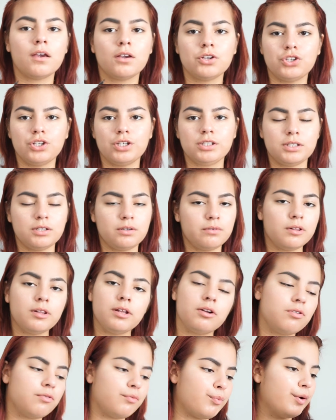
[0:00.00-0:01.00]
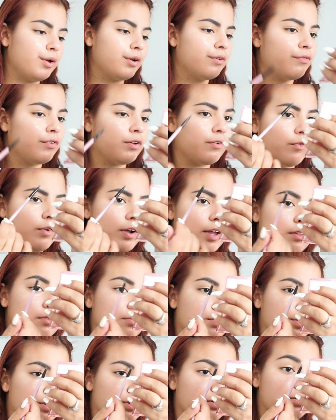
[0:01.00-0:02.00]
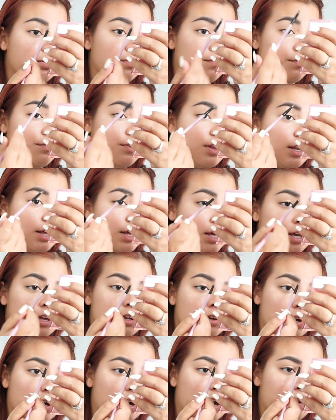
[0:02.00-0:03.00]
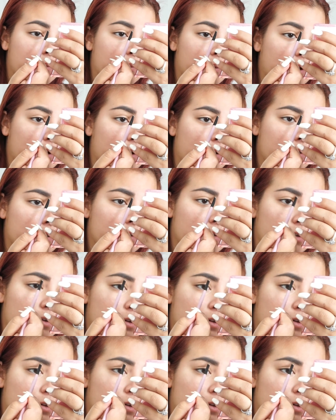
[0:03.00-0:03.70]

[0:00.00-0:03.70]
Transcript: Just a little word of advice, when you're filling in your eyebrow,